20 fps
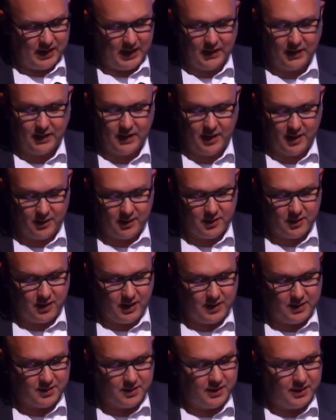and
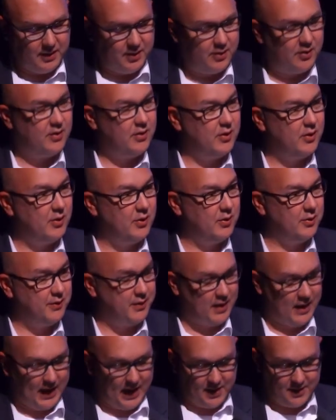characterize near
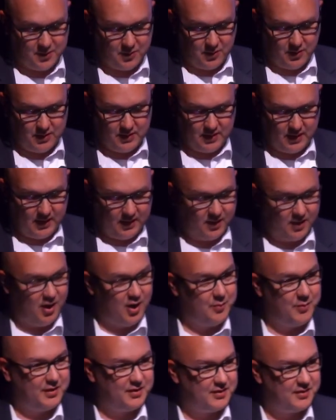Earth asteroids and
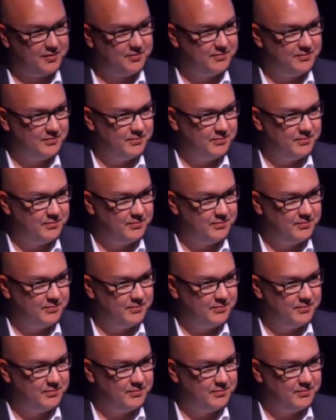comets.